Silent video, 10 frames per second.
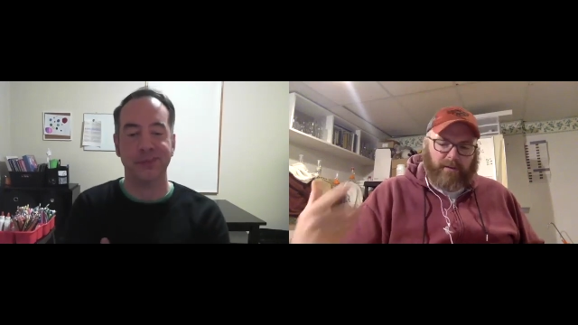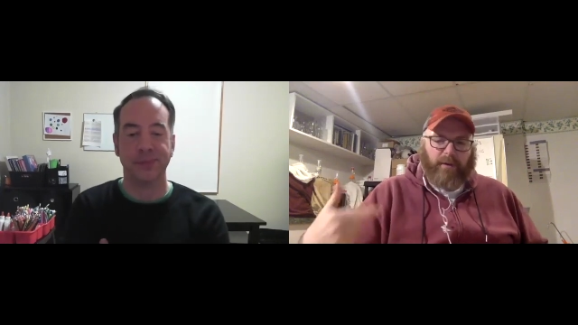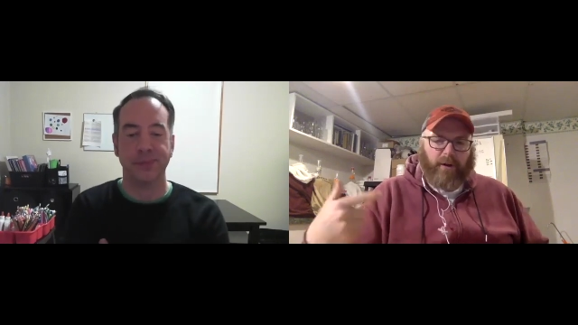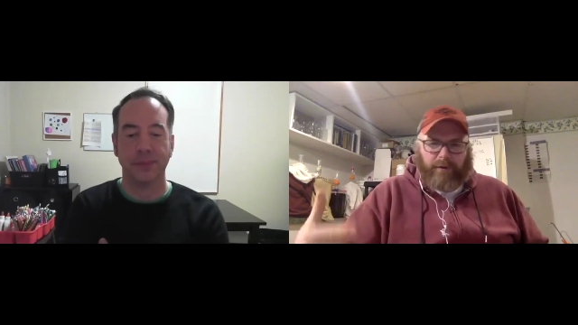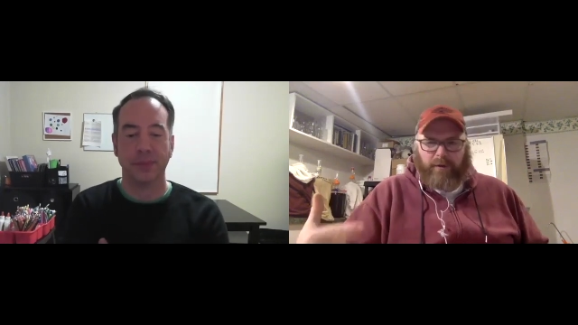
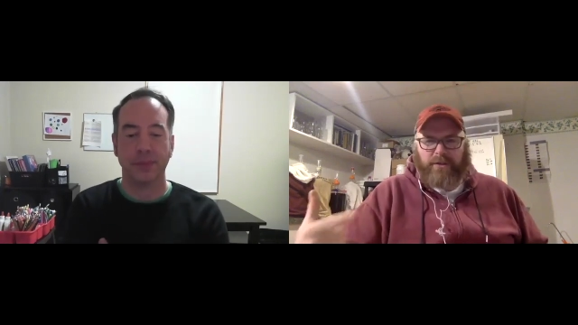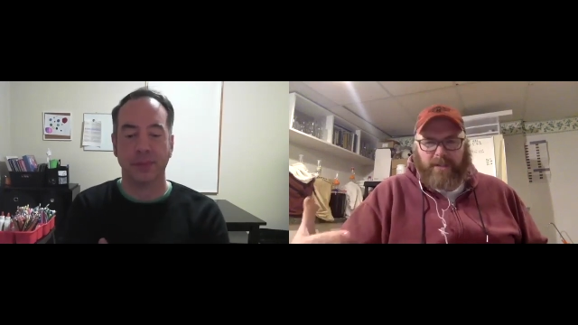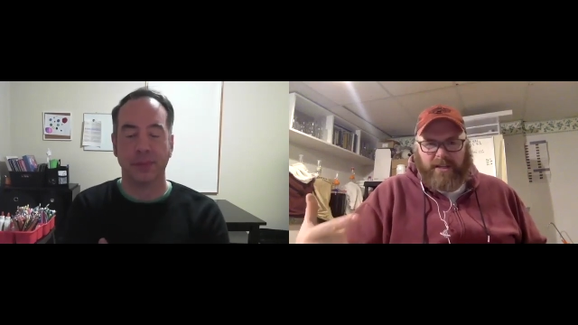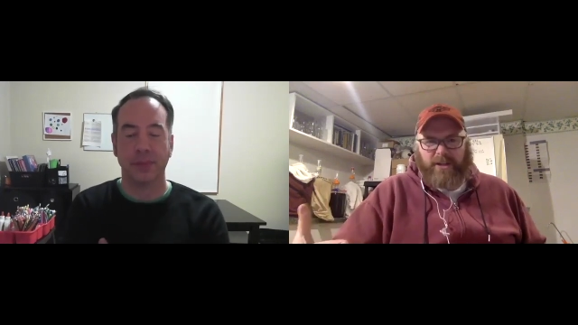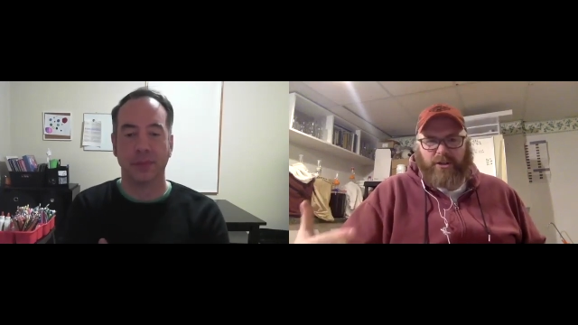Speaker 1: our first
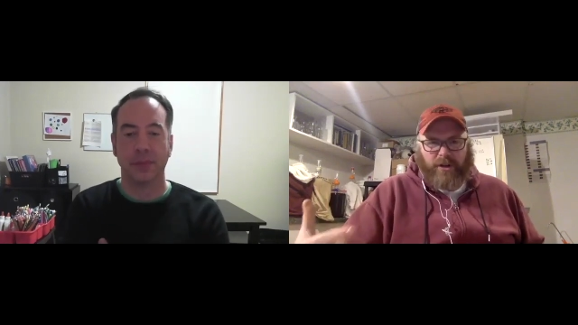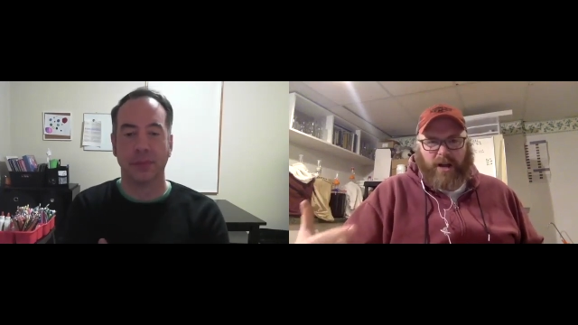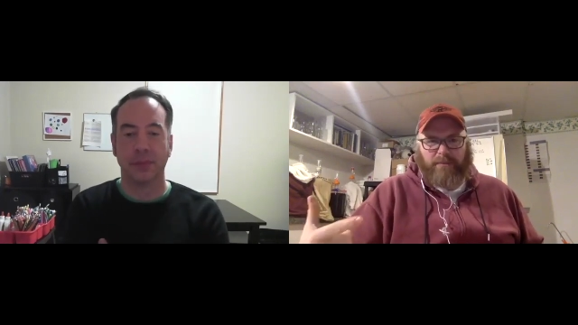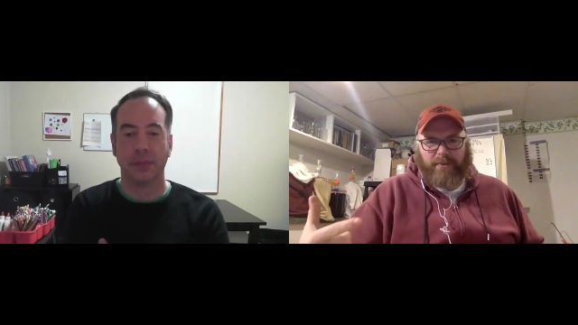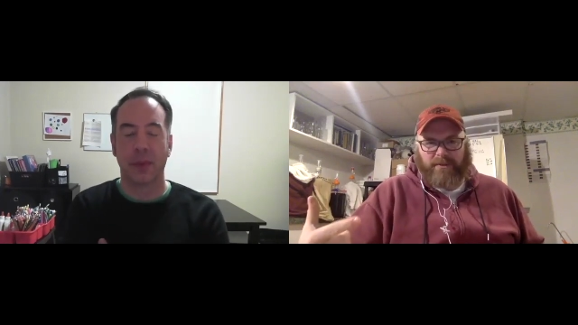initial
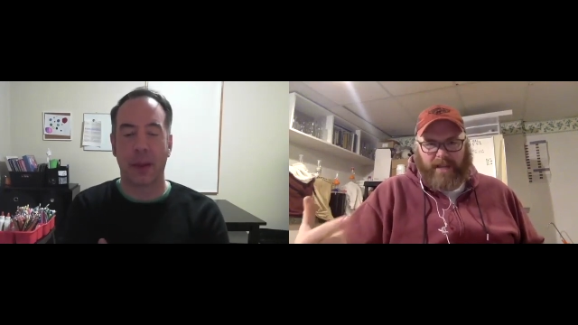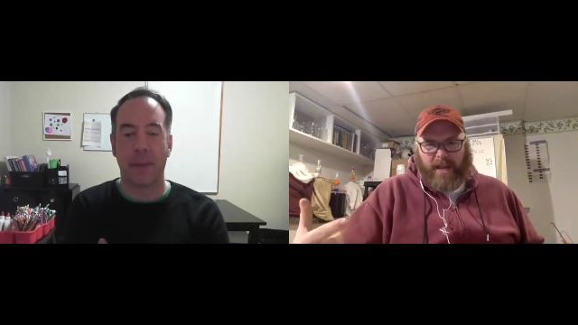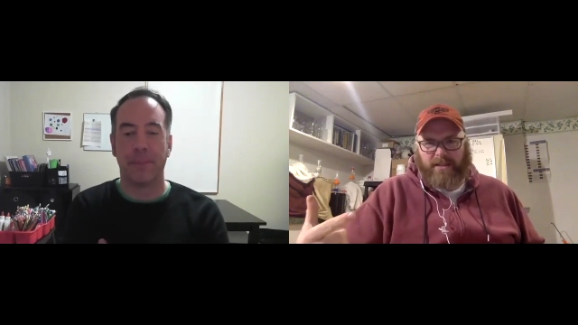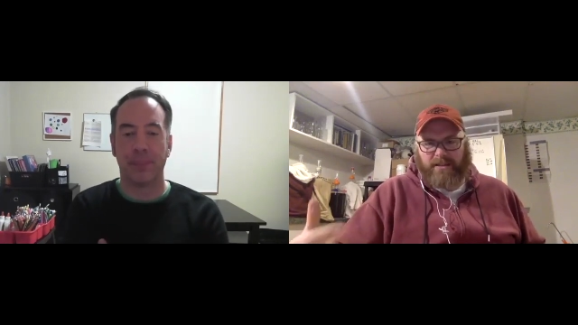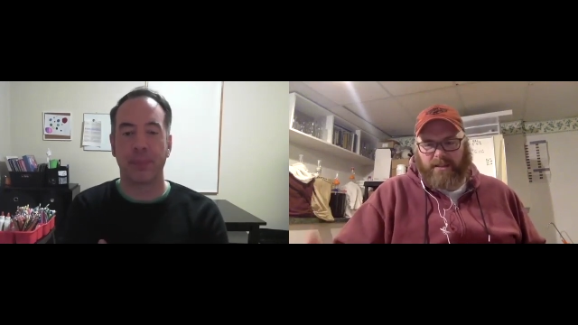couple
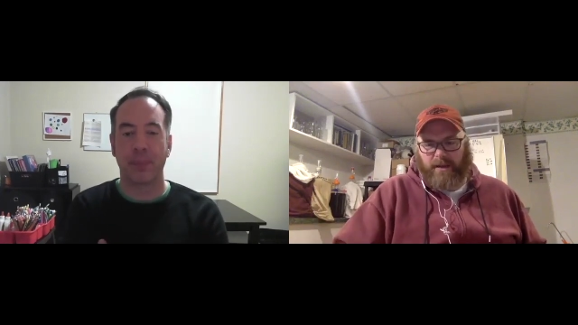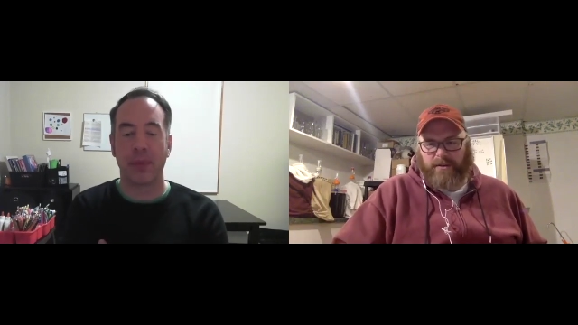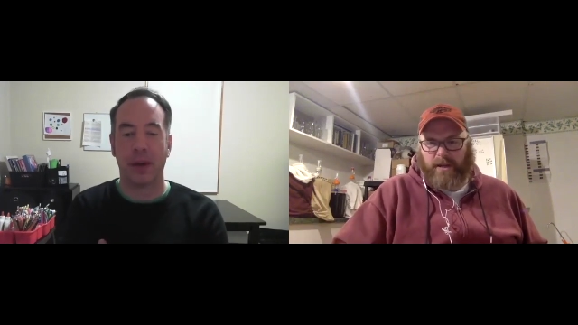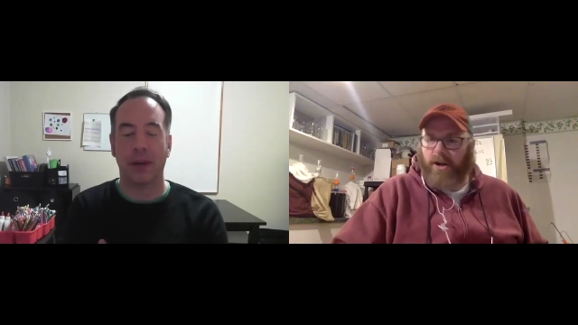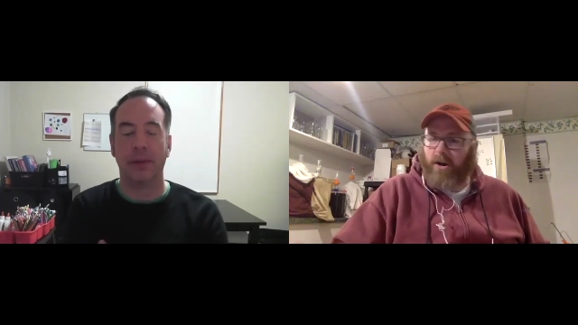tastes, I
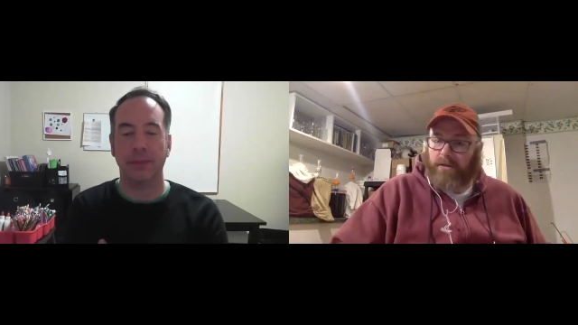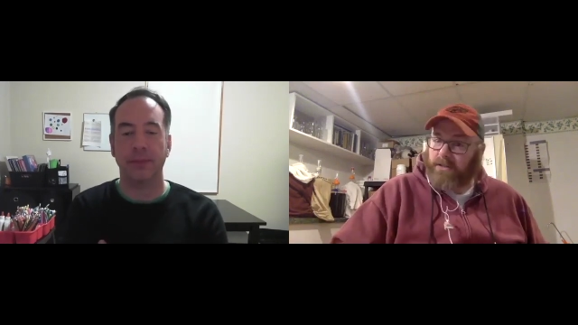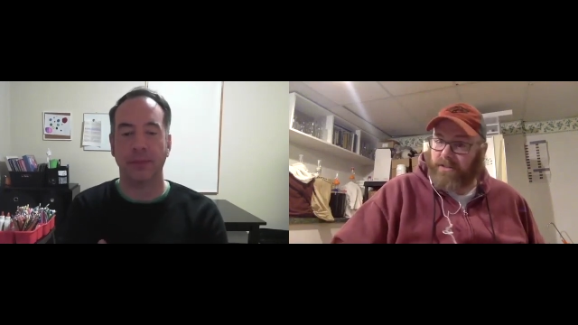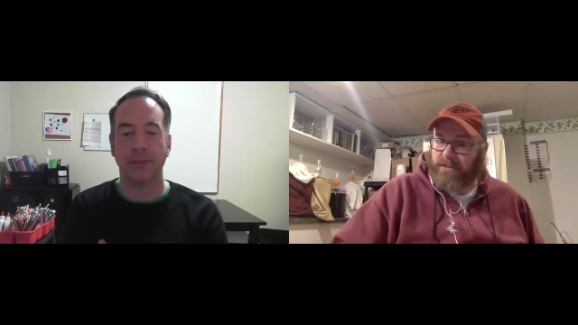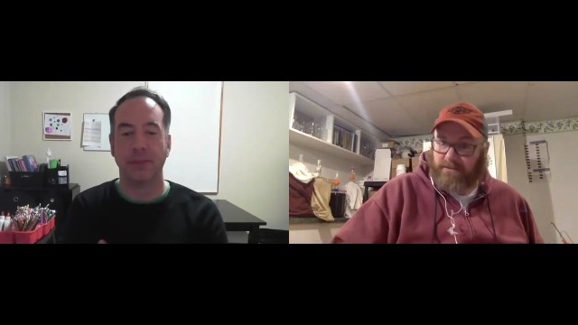was like, oh,
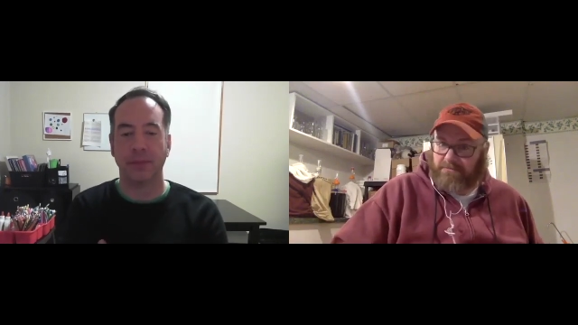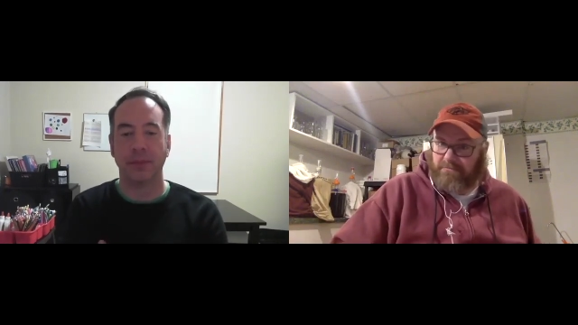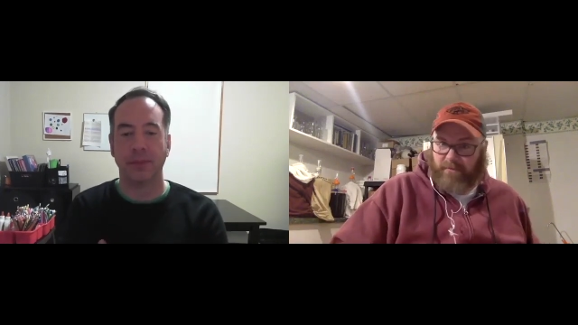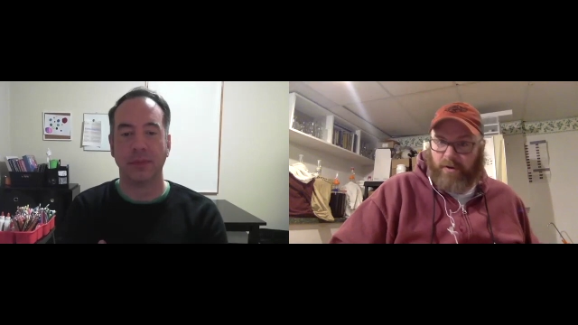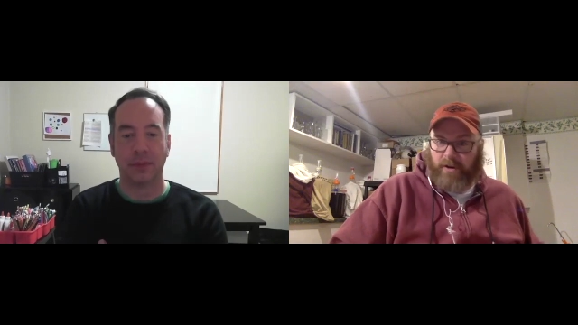this is
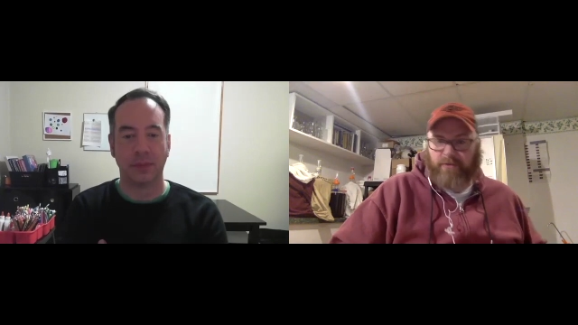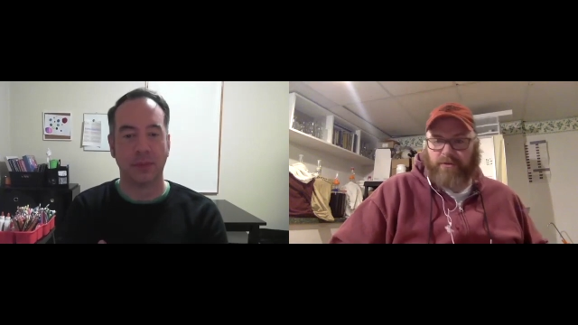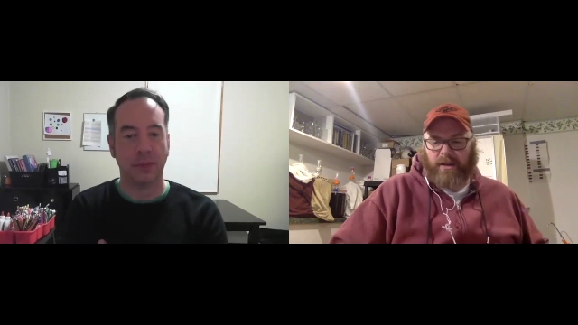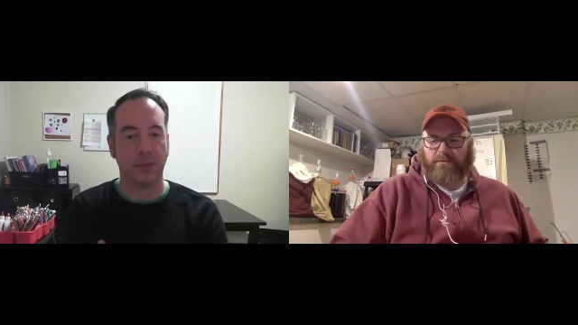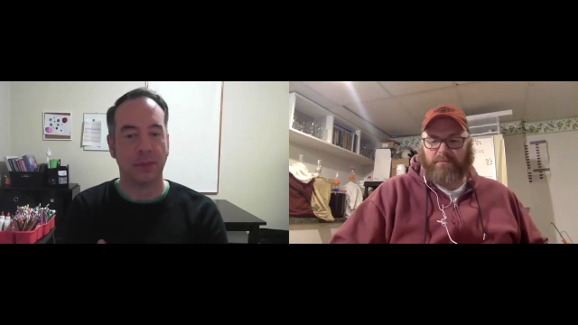very
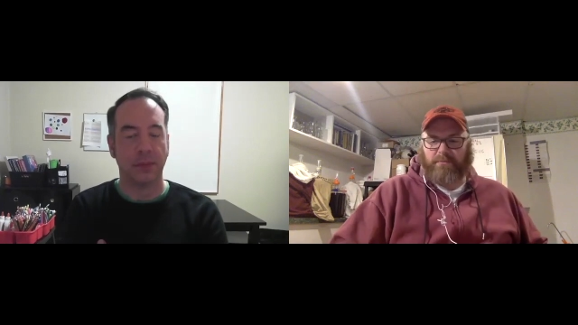interesting.